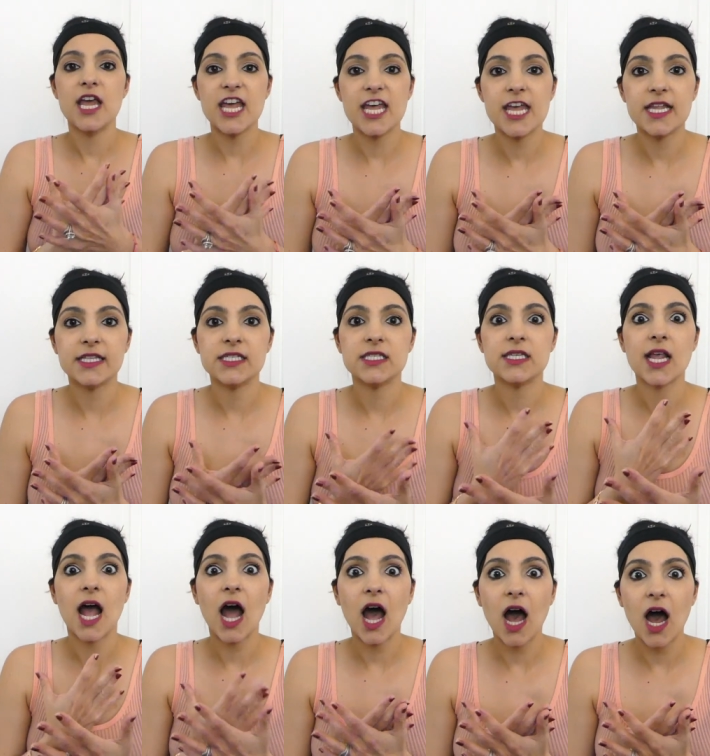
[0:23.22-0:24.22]
It's
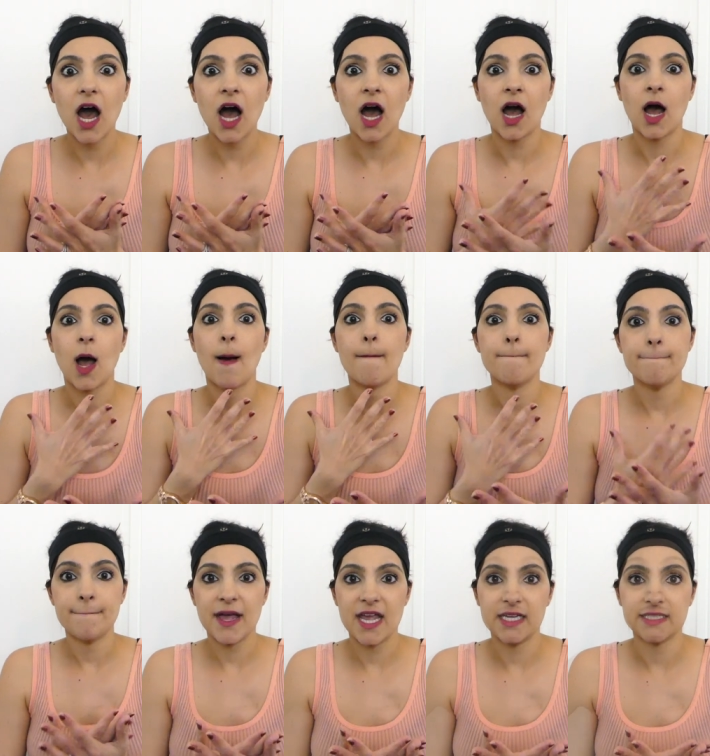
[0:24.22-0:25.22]

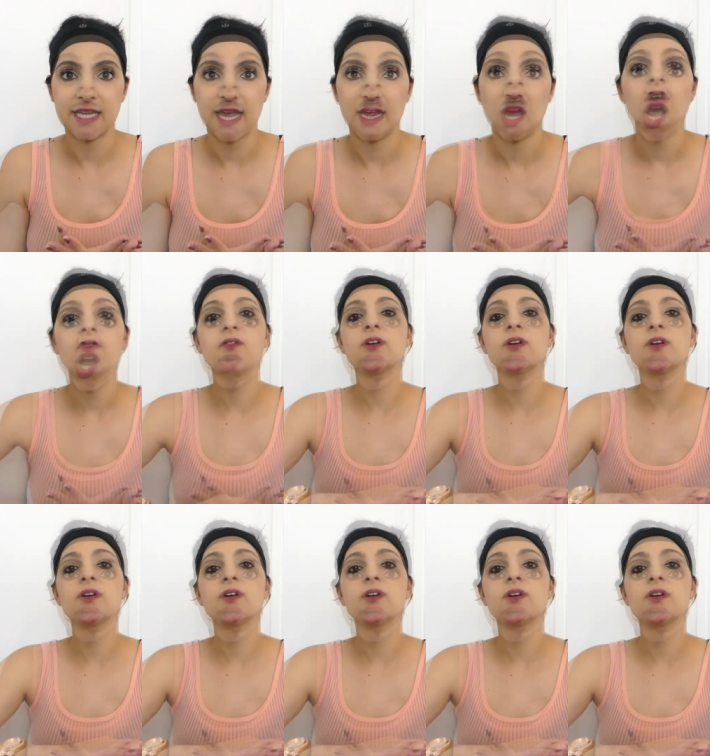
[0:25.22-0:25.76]
amazing.